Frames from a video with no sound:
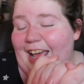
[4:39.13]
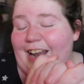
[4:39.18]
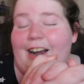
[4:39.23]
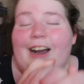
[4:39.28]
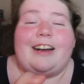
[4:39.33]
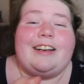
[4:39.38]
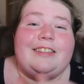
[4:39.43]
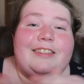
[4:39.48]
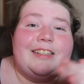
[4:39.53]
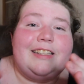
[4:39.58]
And
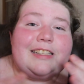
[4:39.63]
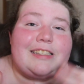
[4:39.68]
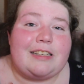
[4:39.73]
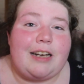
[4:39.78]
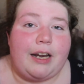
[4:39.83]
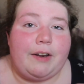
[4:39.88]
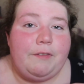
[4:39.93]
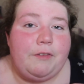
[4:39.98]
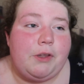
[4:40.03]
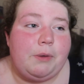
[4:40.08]
honestly, that's
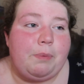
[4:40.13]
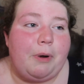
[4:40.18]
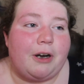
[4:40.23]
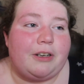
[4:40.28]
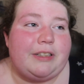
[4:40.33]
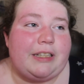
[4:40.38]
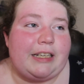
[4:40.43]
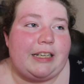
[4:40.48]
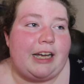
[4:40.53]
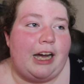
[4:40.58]
not even the
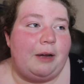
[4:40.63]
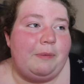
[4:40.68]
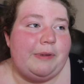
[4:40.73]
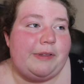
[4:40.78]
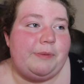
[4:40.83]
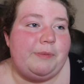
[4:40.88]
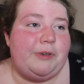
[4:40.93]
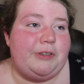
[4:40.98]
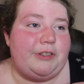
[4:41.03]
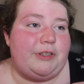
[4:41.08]
part that got me
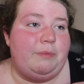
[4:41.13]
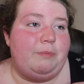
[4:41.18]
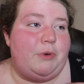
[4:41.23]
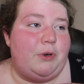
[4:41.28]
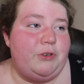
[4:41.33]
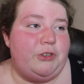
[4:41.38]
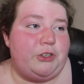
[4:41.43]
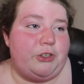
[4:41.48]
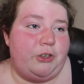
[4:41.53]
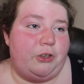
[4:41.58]
the most
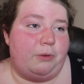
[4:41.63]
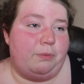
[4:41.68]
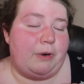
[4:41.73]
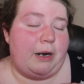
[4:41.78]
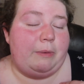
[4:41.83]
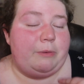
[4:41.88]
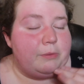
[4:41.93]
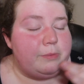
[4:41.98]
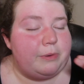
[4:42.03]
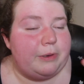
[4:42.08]
emotional,
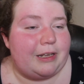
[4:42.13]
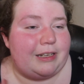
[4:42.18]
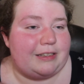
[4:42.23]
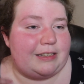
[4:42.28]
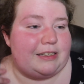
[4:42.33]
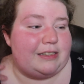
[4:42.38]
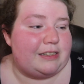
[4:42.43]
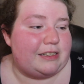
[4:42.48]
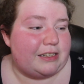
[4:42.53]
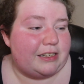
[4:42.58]
probably because
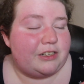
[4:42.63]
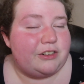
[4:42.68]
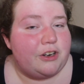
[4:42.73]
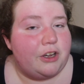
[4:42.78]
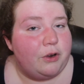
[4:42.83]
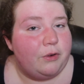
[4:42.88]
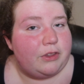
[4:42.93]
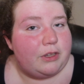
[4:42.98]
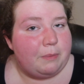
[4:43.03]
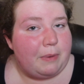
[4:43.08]
I did
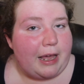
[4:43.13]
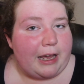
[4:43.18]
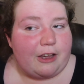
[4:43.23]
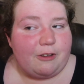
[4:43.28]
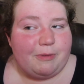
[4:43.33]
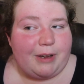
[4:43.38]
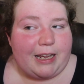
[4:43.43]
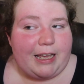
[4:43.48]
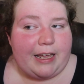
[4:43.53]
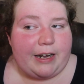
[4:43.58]
know in the back
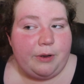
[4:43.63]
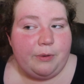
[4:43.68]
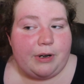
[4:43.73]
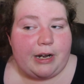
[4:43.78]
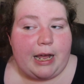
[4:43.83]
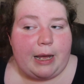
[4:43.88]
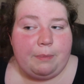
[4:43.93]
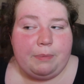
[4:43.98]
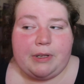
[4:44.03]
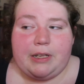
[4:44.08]
of my head it would
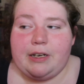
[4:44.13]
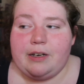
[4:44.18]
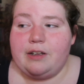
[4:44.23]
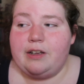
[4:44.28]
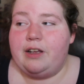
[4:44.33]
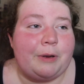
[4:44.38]
happen.